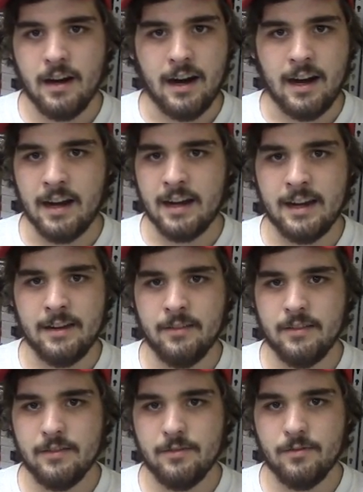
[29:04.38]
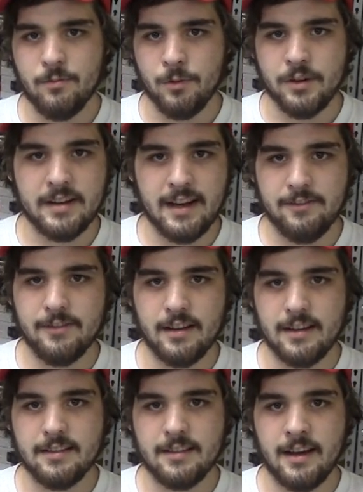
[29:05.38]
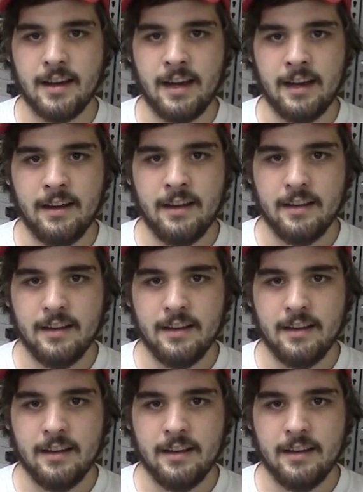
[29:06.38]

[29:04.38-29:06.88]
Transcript: I would definitely say